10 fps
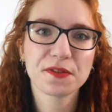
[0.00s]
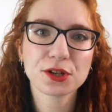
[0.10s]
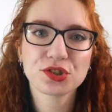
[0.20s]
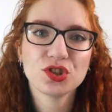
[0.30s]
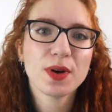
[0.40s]

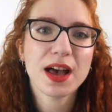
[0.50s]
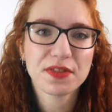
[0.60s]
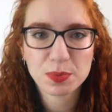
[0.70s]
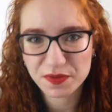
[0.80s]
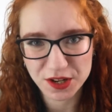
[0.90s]
First, you
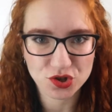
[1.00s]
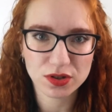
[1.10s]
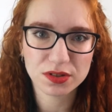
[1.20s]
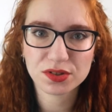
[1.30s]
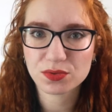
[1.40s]
have the
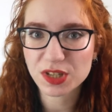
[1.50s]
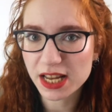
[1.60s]
professionals,